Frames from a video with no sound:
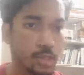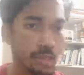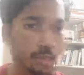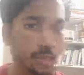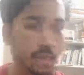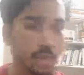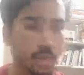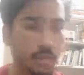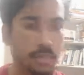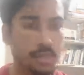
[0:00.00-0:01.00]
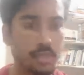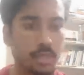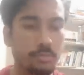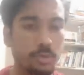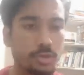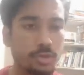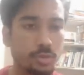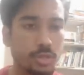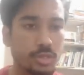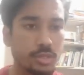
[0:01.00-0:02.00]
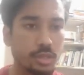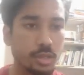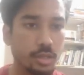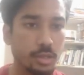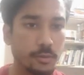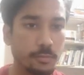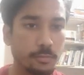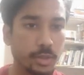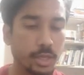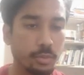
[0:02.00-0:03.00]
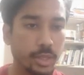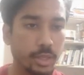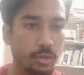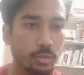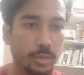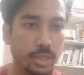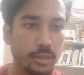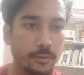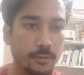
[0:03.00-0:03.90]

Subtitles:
So this input source we are going to be